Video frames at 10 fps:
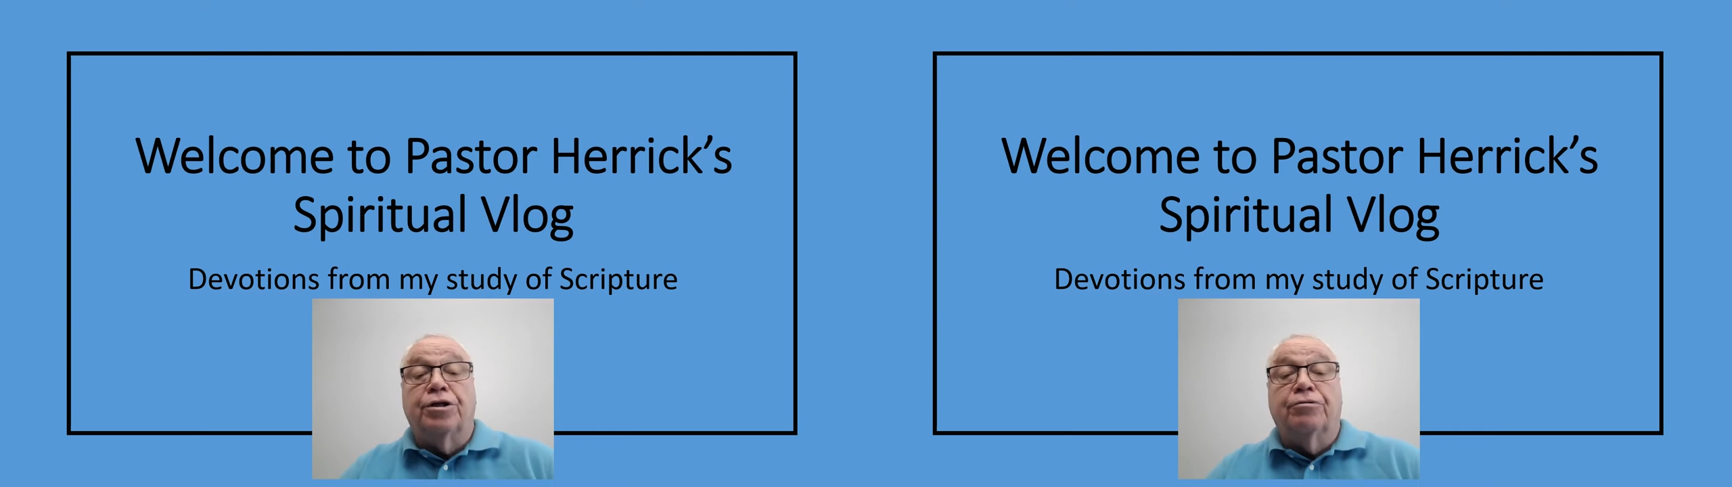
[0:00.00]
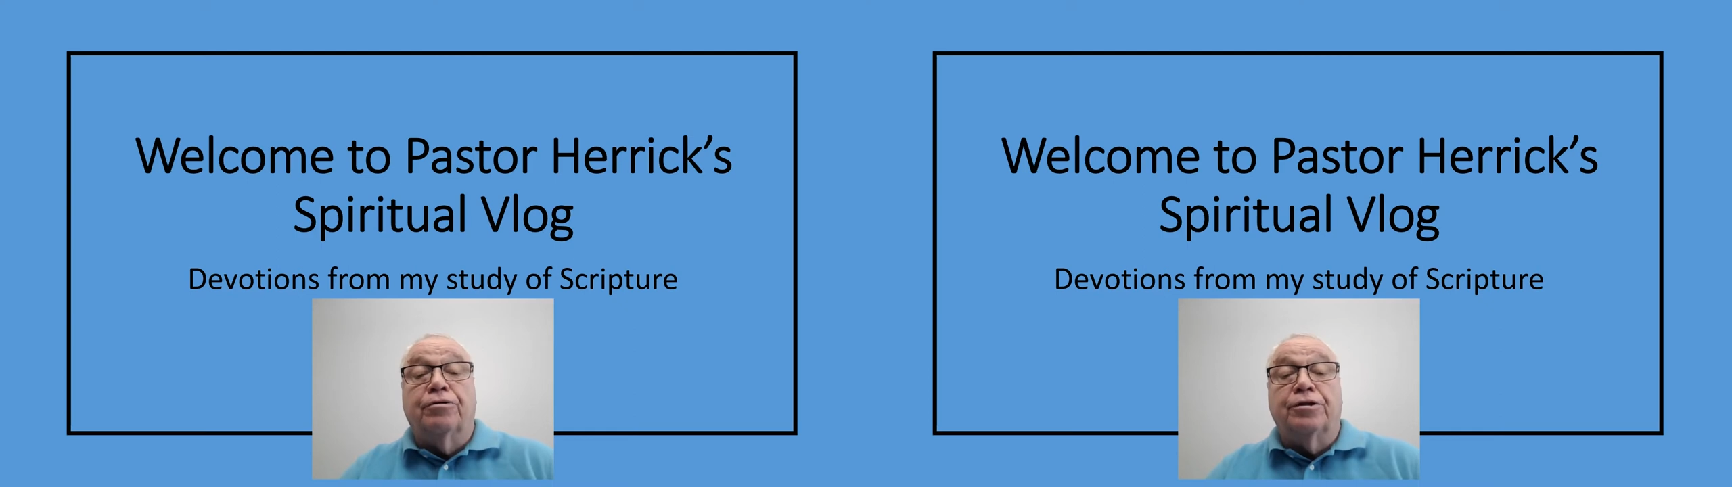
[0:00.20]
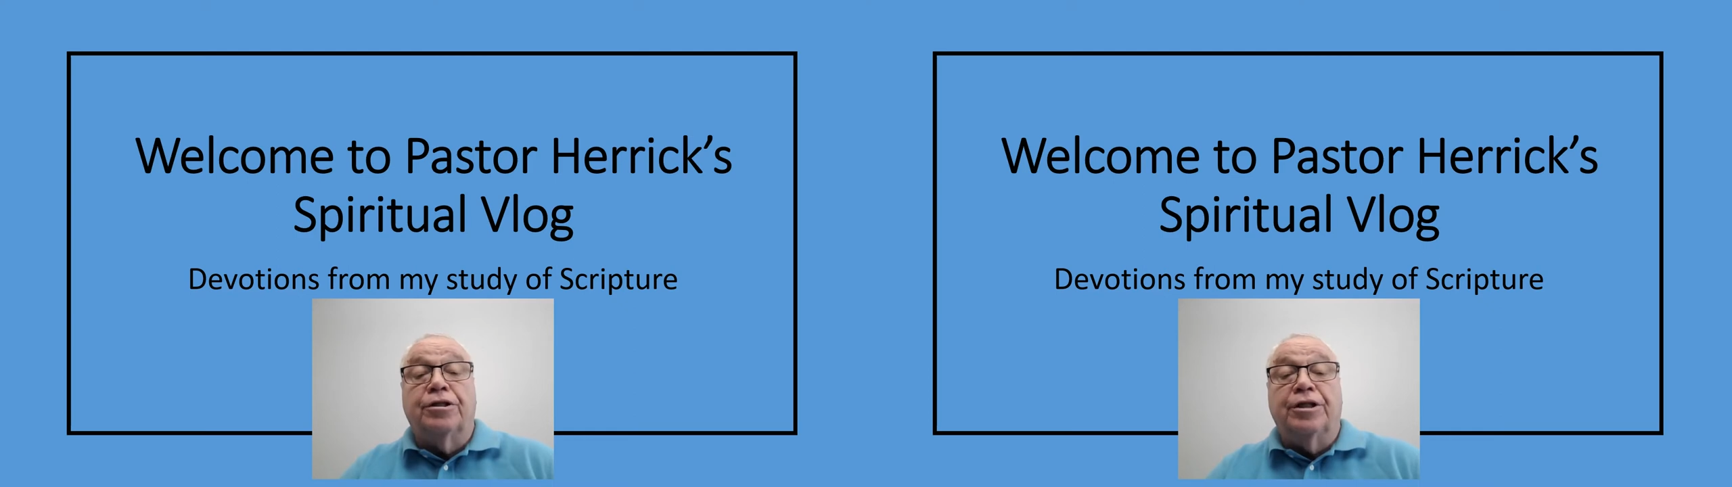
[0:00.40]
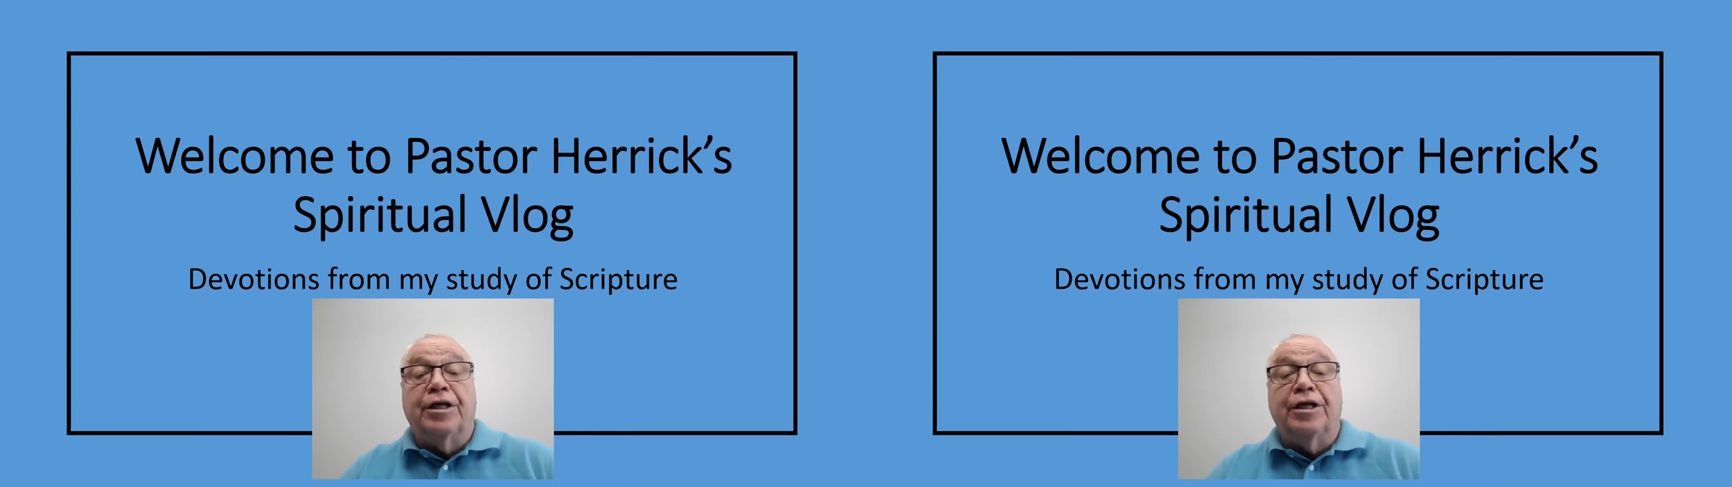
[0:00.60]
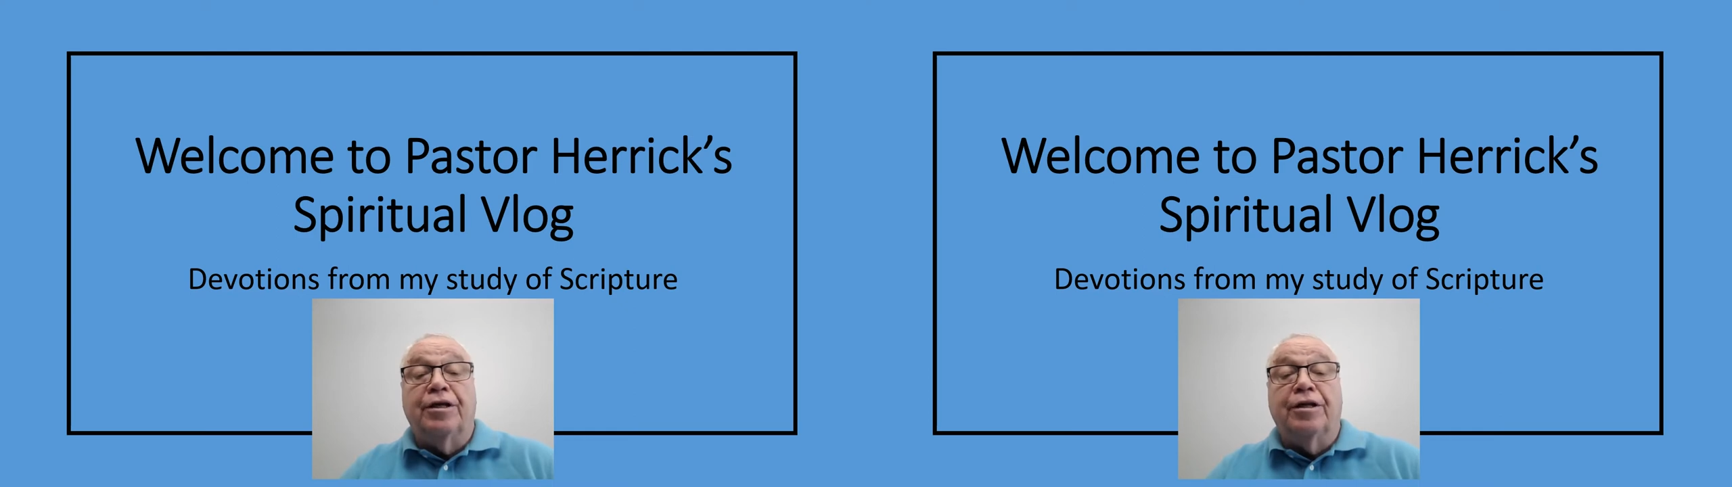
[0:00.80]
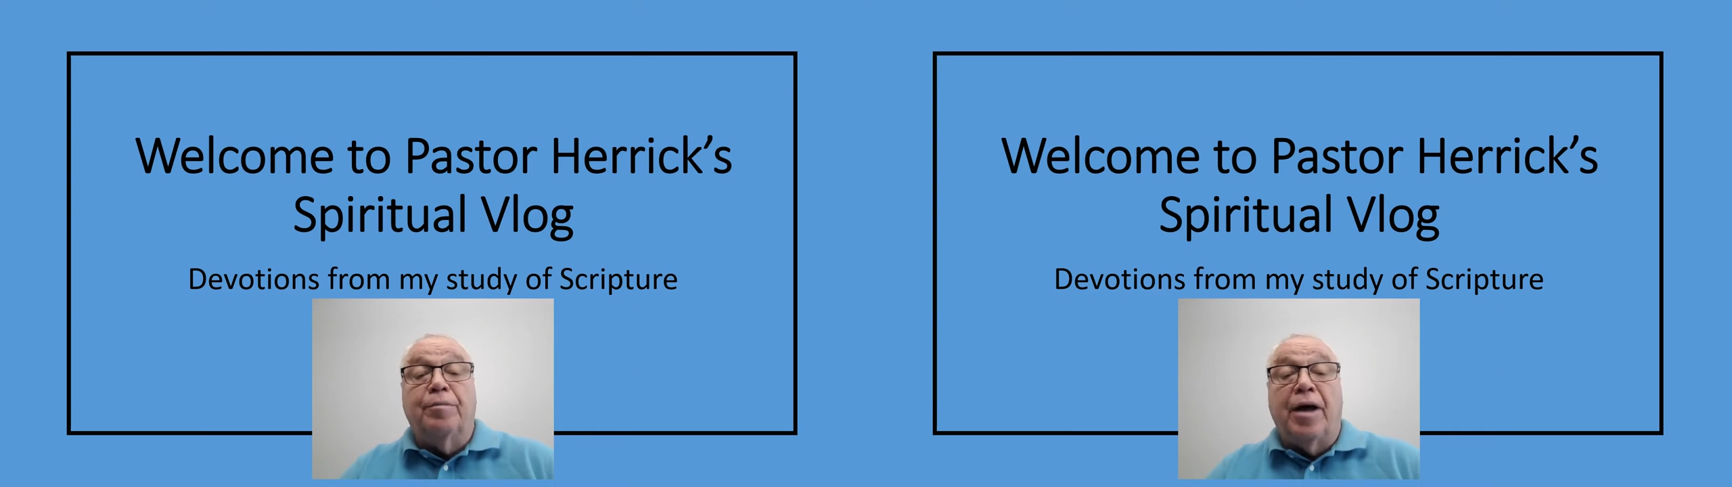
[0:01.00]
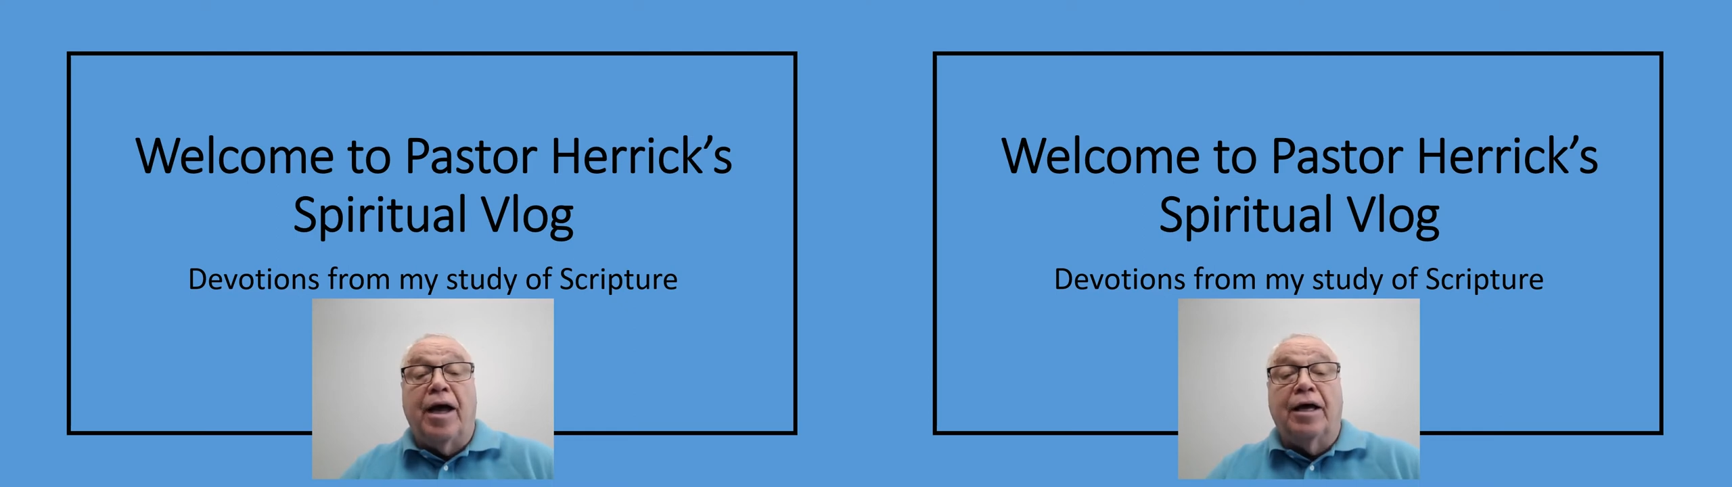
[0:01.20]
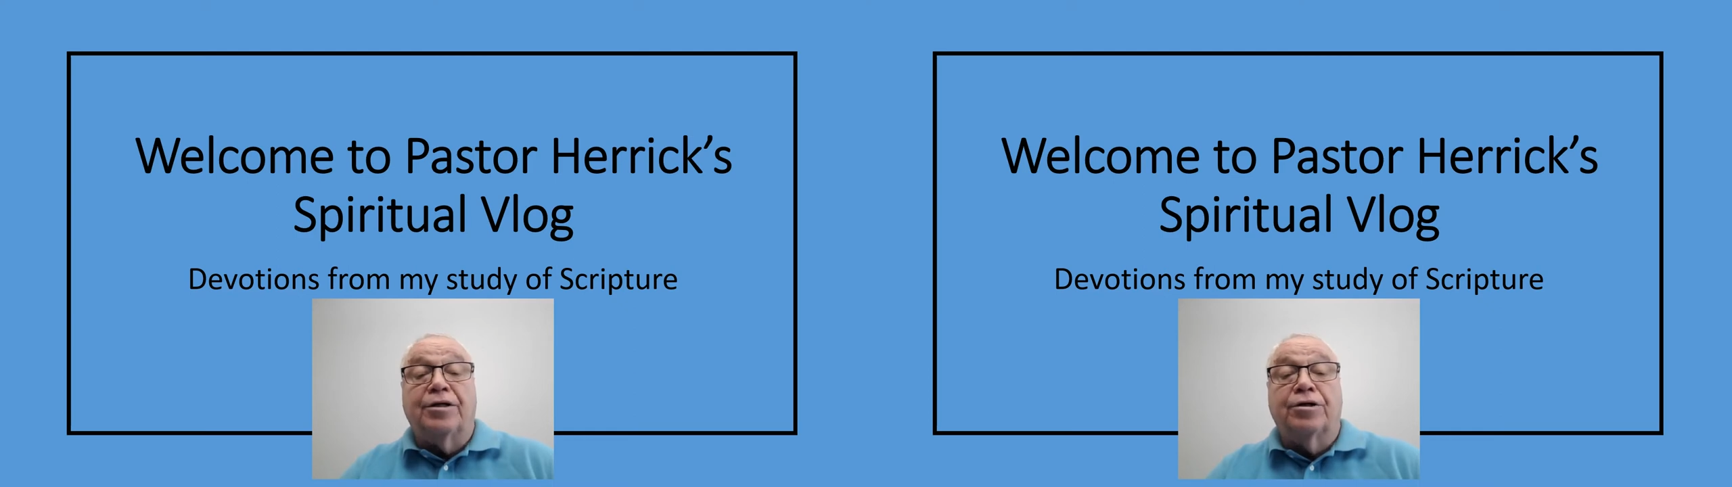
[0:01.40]
You will see in the
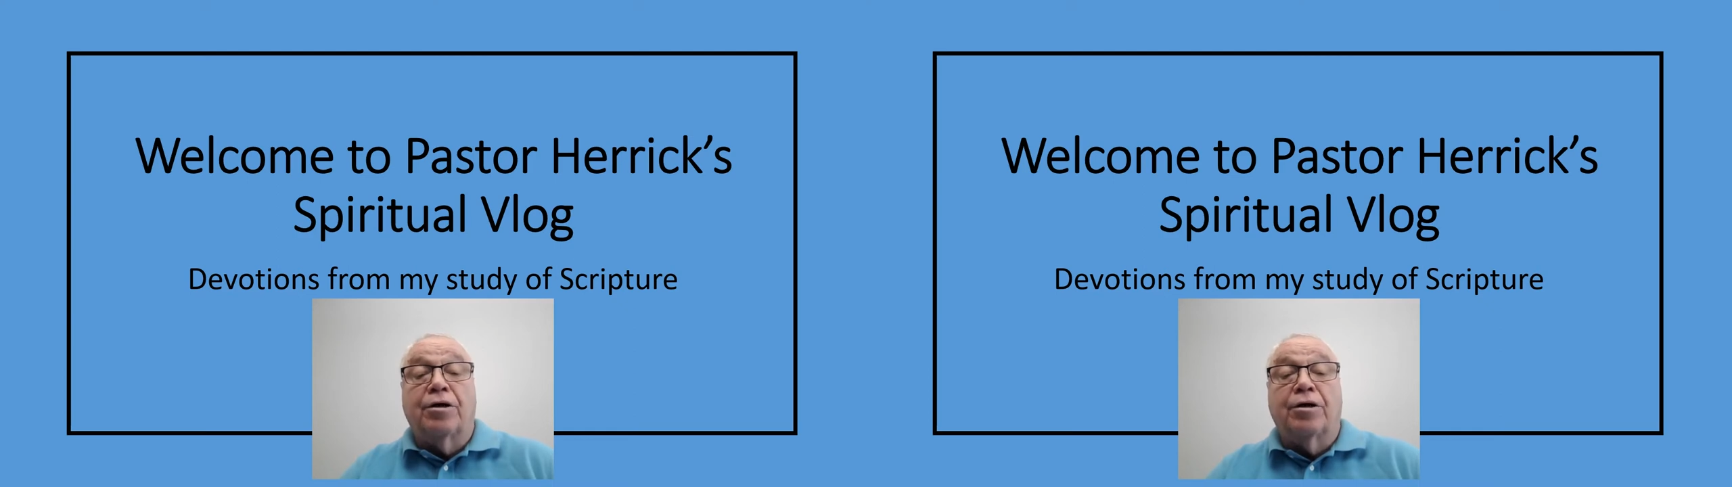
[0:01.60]
past